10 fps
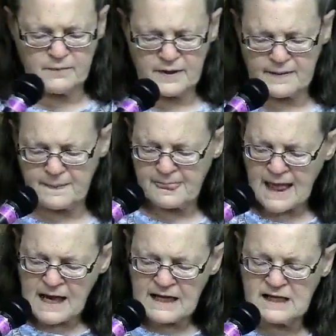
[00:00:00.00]
But
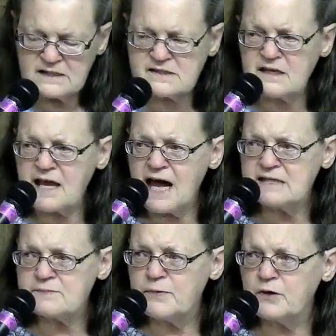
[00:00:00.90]
it's the
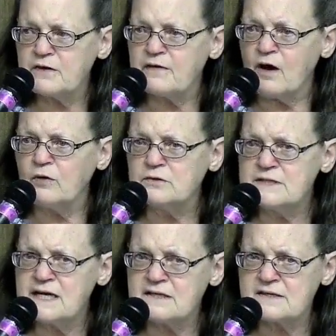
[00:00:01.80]
last book of the Old
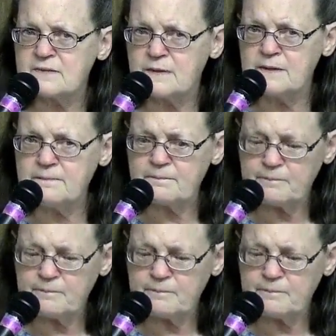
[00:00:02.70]
Testament.